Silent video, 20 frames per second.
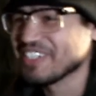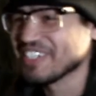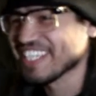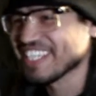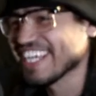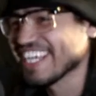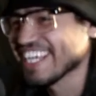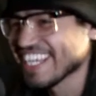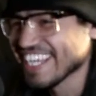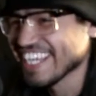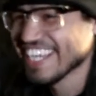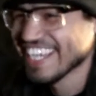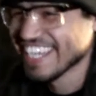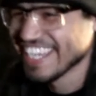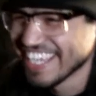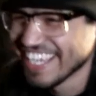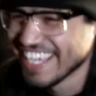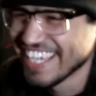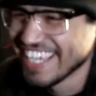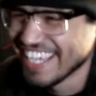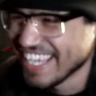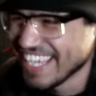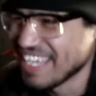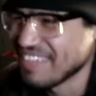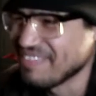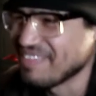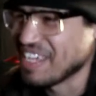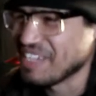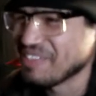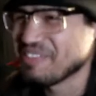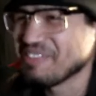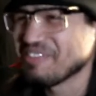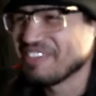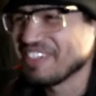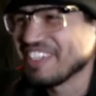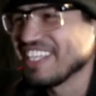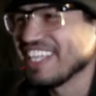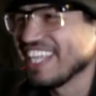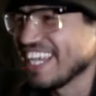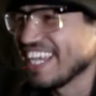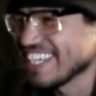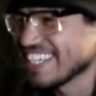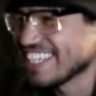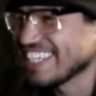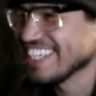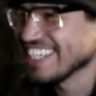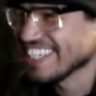Like, it makes me feel liked.